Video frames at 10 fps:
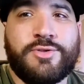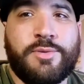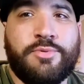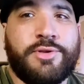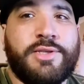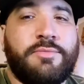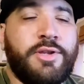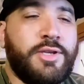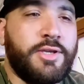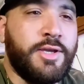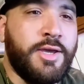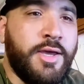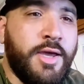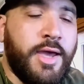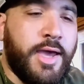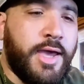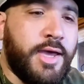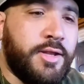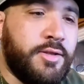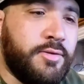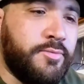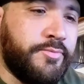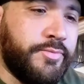printing money. And